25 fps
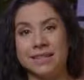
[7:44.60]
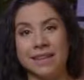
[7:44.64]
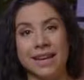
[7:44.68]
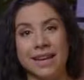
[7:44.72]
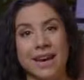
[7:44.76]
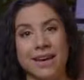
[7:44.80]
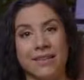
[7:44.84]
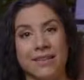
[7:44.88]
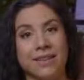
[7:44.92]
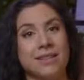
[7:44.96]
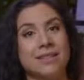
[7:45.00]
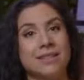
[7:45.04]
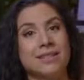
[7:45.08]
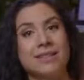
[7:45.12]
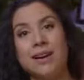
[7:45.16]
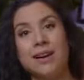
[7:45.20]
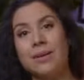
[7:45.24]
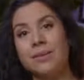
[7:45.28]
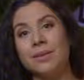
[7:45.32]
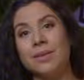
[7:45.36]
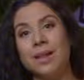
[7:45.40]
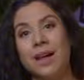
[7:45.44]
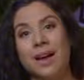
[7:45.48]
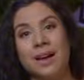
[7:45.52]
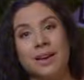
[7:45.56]
layout. It's
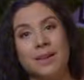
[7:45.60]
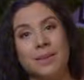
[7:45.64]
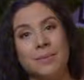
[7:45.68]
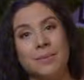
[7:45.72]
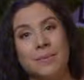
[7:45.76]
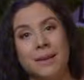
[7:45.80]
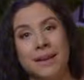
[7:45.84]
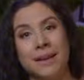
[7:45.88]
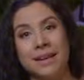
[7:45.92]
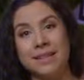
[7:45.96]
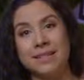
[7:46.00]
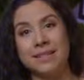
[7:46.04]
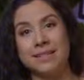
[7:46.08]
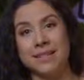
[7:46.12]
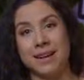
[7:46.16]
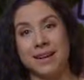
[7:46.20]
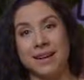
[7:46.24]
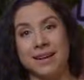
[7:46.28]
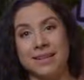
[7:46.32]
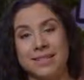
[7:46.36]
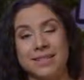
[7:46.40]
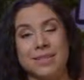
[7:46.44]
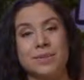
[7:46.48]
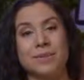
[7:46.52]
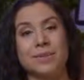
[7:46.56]
not relying on the page
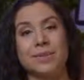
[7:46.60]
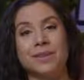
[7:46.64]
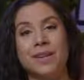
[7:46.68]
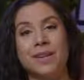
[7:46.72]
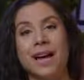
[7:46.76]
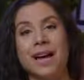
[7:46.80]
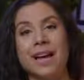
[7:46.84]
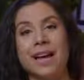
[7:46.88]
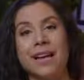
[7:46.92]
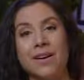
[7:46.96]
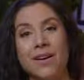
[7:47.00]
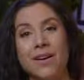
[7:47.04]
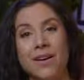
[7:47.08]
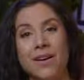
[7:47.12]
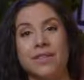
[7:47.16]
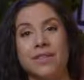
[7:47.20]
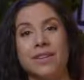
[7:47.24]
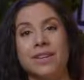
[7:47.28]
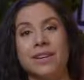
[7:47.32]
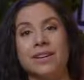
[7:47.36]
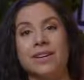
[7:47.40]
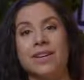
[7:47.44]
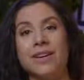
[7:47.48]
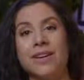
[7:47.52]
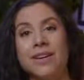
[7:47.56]
size, it's relying on
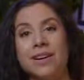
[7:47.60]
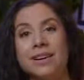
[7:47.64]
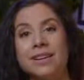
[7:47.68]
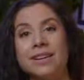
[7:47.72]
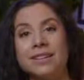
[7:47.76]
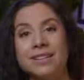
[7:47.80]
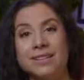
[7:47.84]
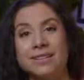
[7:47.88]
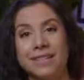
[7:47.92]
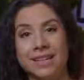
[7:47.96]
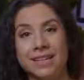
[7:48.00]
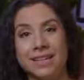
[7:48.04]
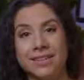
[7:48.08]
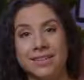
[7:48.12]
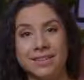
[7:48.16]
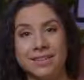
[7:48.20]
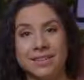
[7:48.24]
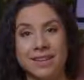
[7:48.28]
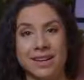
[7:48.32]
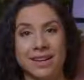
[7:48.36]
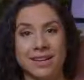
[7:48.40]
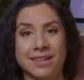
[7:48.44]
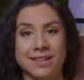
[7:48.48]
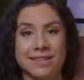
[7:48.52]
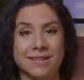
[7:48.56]
the card container
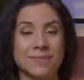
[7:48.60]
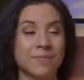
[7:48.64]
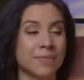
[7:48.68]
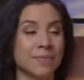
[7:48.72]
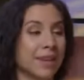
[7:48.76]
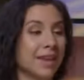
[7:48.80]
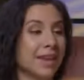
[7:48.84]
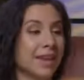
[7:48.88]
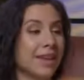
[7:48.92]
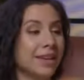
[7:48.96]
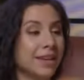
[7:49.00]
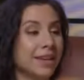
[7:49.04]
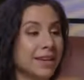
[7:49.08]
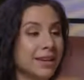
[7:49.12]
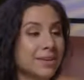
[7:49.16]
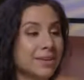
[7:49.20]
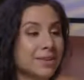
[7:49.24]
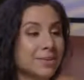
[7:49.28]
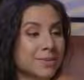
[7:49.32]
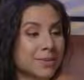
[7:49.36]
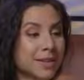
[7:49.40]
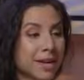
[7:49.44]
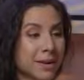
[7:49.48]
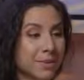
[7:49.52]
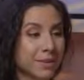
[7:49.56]
size.
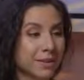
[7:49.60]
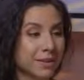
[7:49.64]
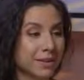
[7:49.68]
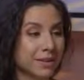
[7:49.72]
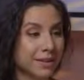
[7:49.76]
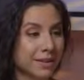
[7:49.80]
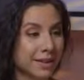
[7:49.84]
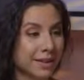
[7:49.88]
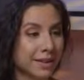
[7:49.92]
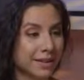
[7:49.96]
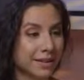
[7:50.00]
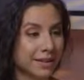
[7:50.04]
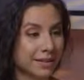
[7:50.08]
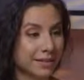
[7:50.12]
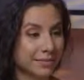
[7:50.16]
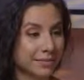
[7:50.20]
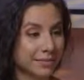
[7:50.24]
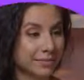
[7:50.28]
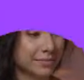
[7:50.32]
Here's what that would look like.